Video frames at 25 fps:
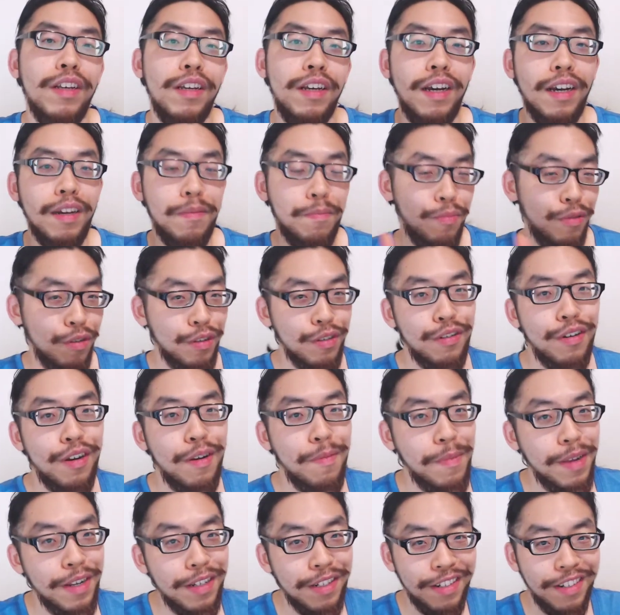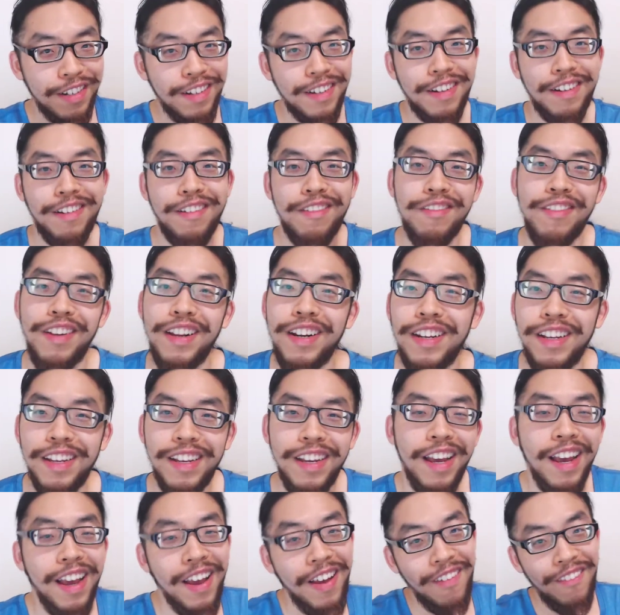I'm pretty sure I mentioned it already,
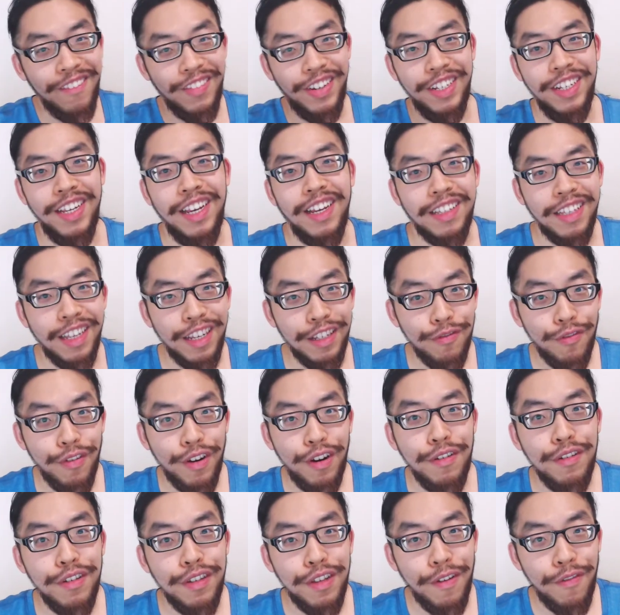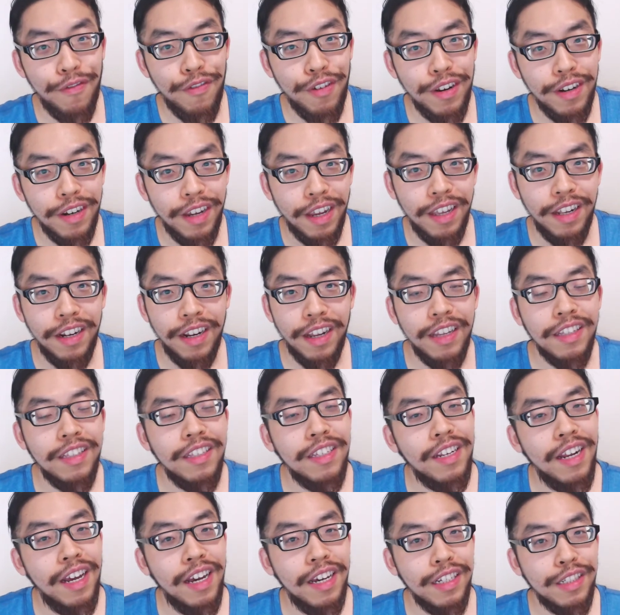but yeah, that's very different, and I did
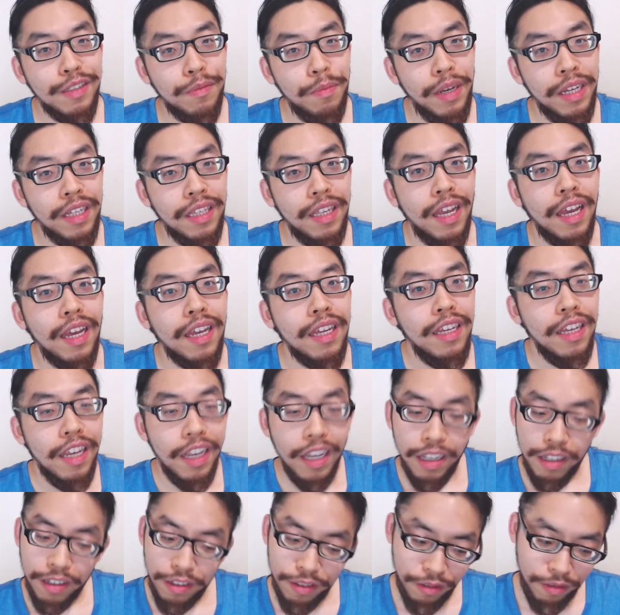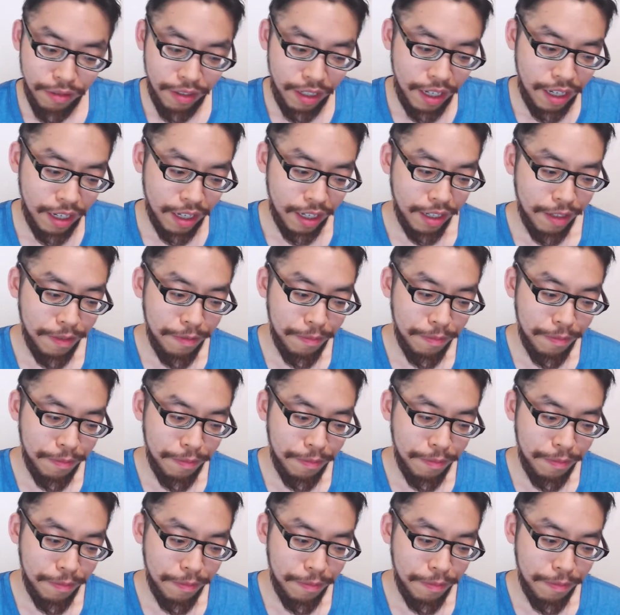not expect that. So yeah,